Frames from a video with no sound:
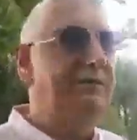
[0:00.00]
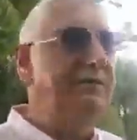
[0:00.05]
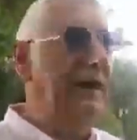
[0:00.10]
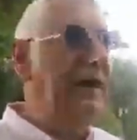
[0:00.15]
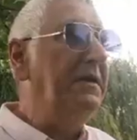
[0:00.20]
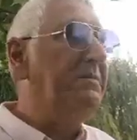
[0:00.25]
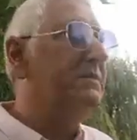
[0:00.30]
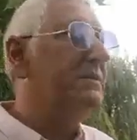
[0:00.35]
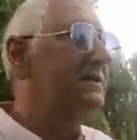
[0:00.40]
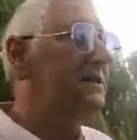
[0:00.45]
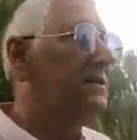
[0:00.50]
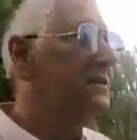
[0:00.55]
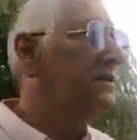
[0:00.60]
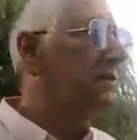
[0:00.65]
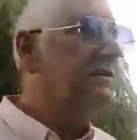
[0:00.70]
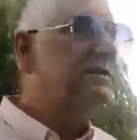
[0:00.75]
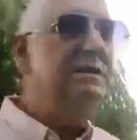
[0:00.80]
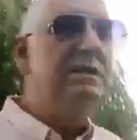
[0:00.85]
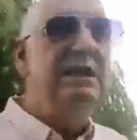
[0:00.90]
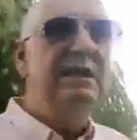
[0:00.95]
founder
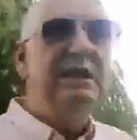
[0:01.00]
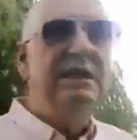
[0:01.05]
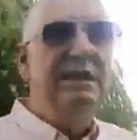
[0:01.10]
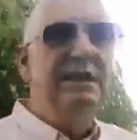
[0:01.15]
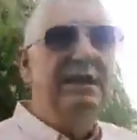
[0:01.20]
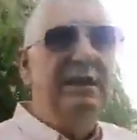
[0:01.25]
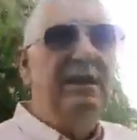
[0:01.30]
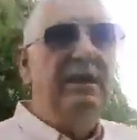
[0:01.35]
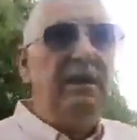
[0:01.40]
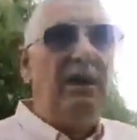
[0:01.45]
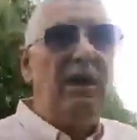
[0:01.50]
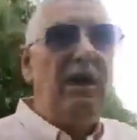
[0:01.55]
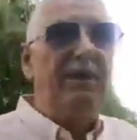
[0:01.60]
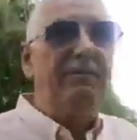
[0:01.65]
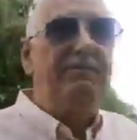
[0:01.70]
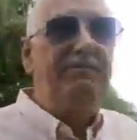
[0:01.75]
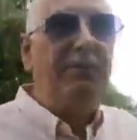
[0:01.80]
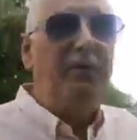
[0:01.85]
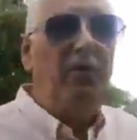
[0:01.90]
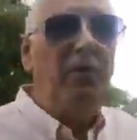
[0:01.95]
positions,
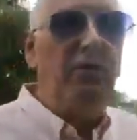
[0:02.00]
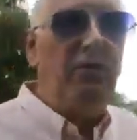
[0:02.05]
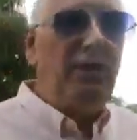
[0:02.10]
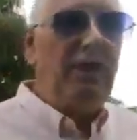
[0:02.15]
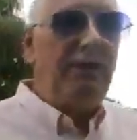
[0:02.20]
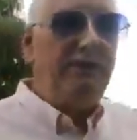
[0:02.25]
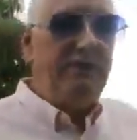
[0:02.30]
I bought